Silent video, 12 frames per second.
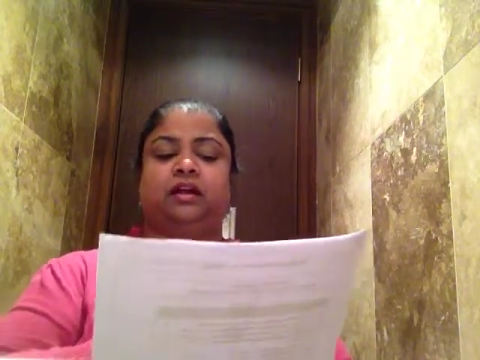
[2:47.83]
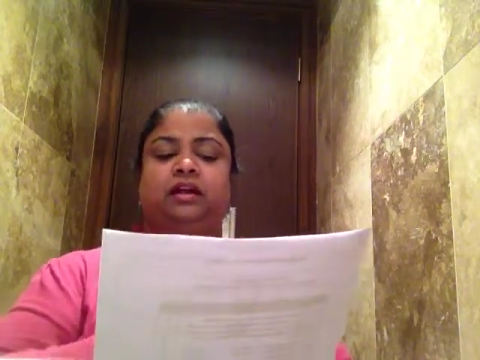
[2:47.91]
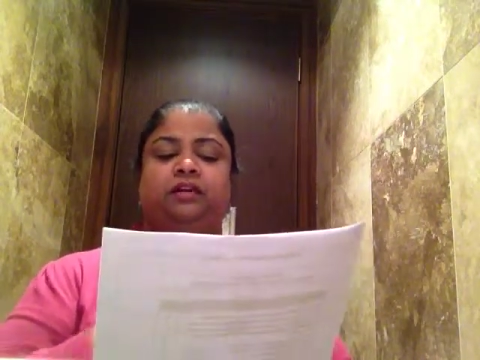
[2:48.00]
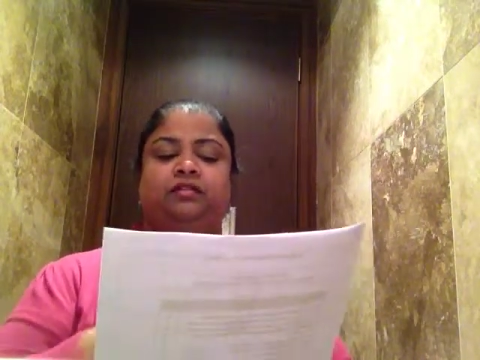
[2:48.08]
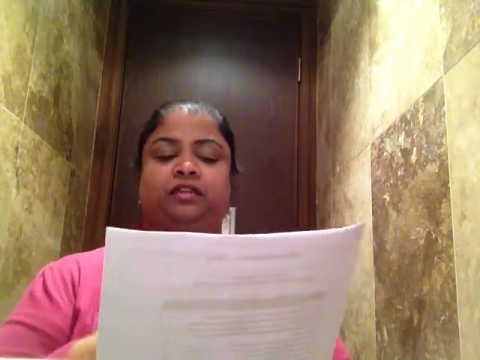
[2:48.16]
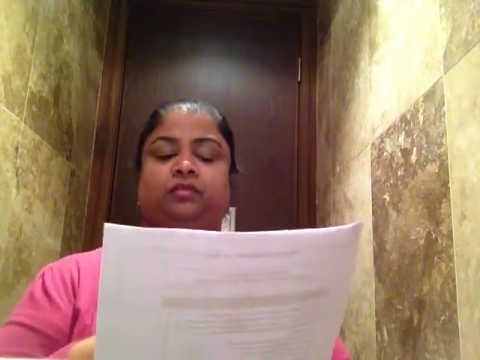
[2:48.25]

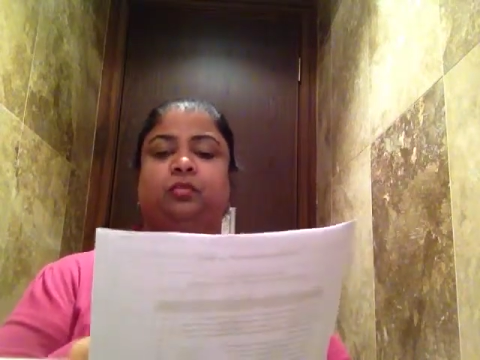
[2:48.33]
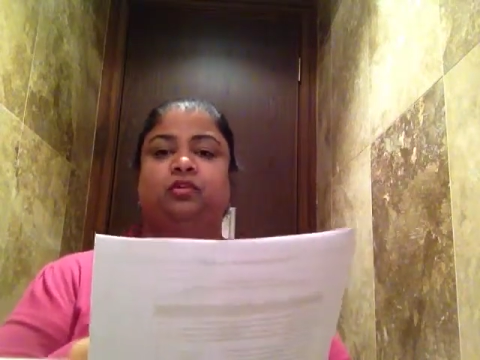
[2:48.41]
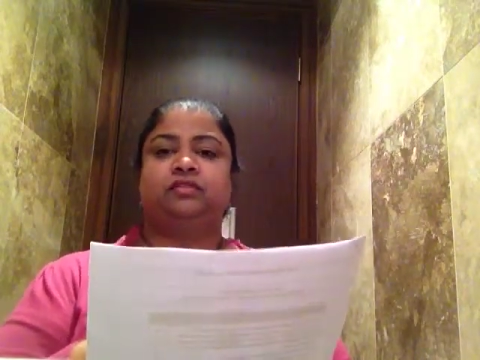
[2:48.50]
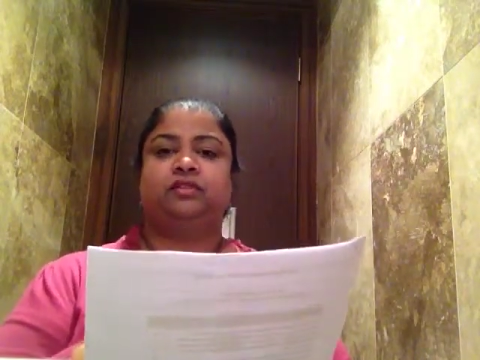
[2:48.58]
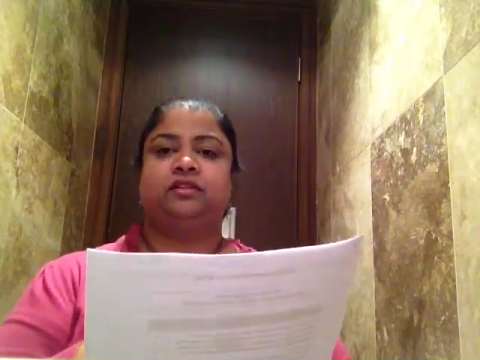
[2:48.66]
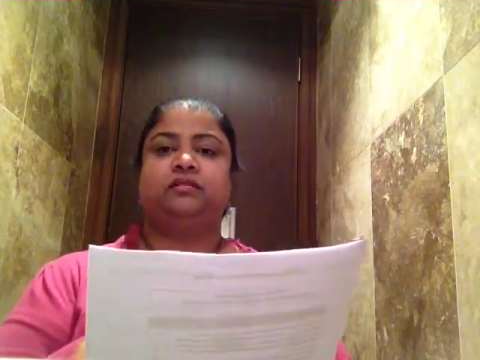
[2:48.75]
If it's
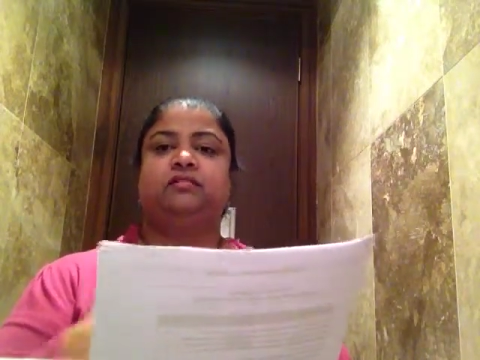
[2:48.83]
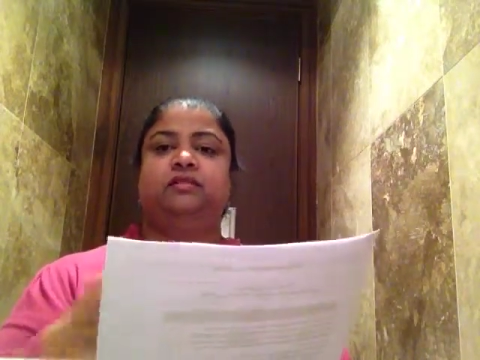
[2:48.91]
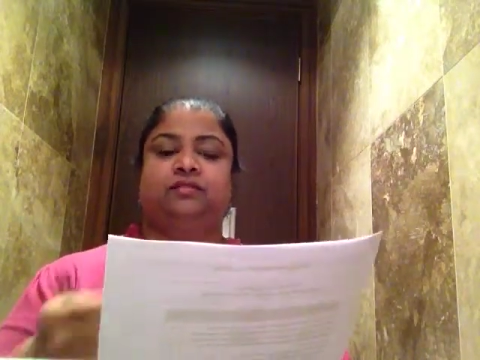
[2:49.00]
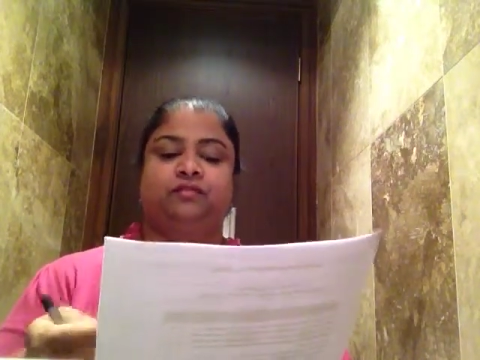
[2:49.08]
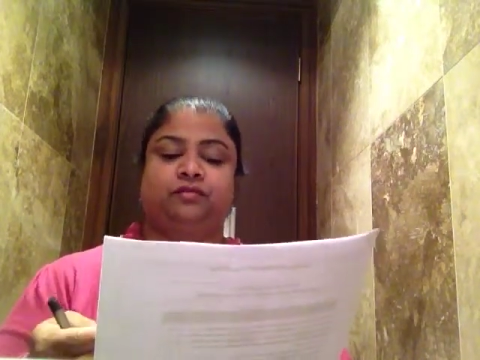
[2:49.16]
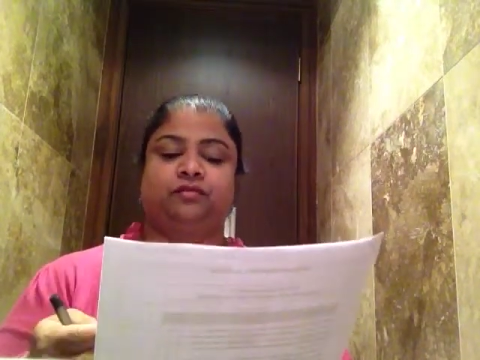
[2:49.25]
positive,
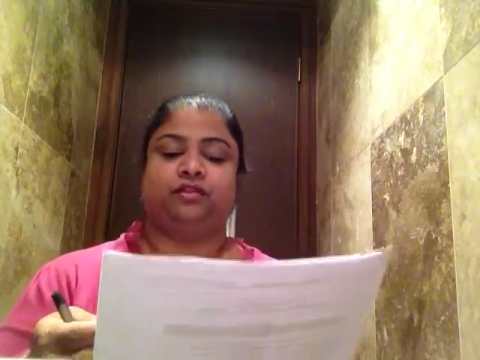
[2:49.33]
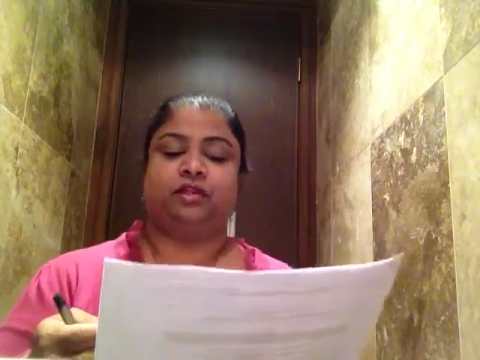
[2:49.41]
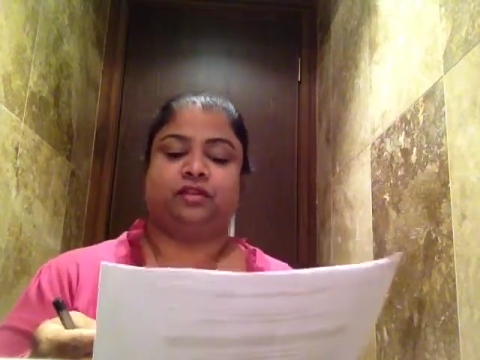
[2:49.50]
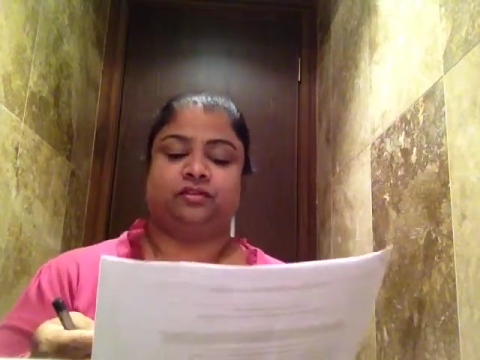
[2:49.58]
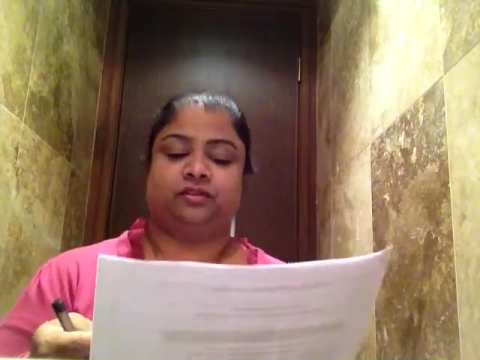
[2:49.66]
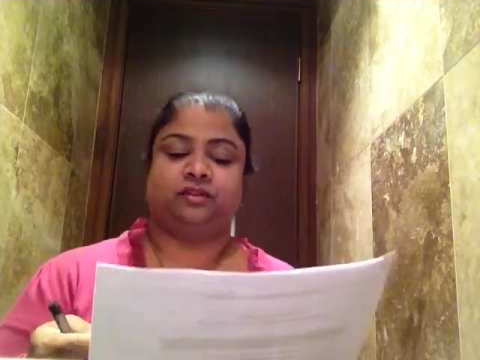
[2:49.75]
refer for the
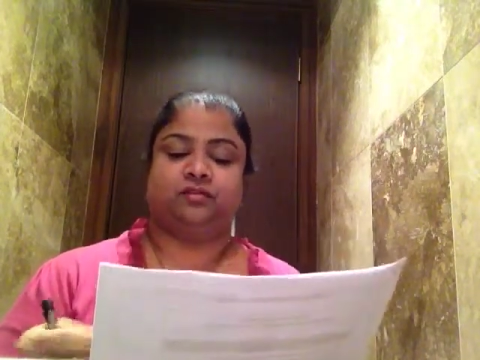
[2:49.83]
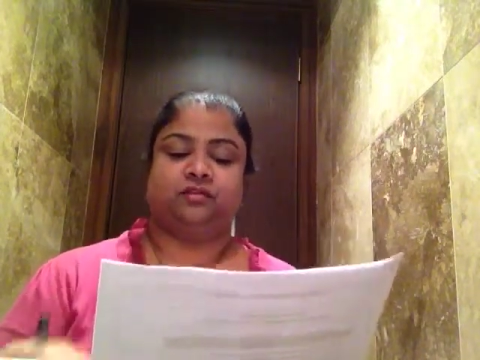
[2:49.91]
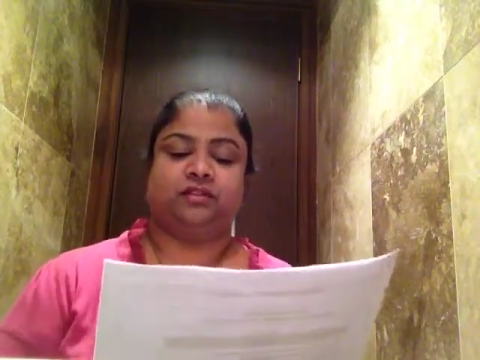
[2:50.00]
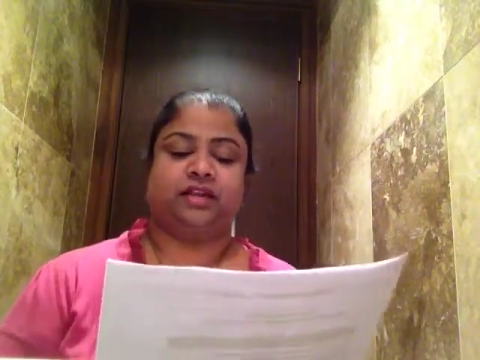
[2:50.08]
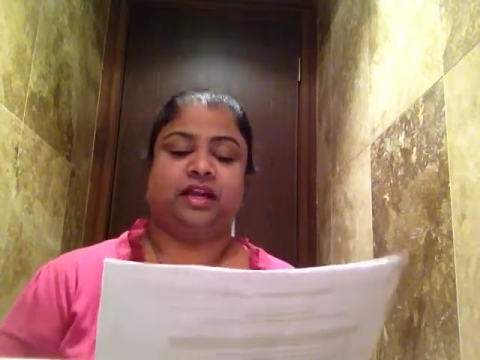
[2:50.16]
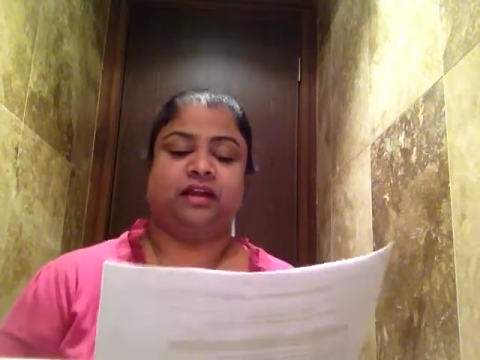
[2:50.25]
ultrasound
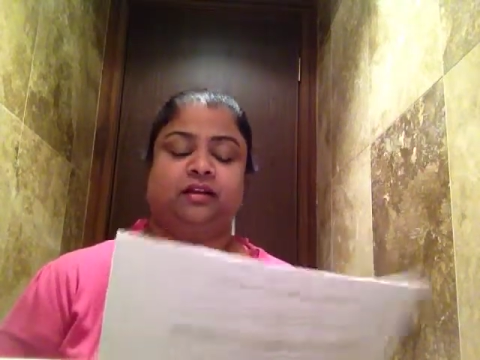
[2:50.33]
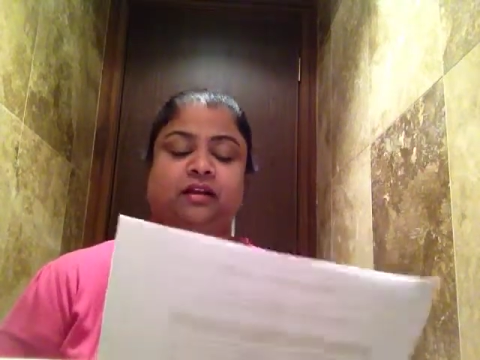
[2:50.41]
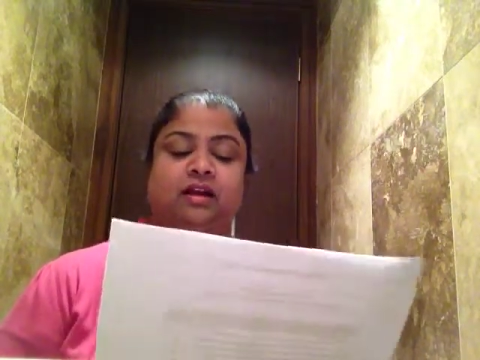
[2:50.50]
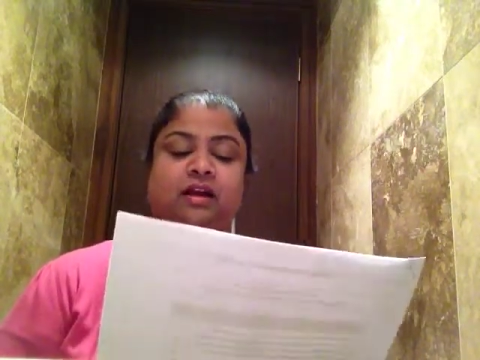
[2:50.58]
scan.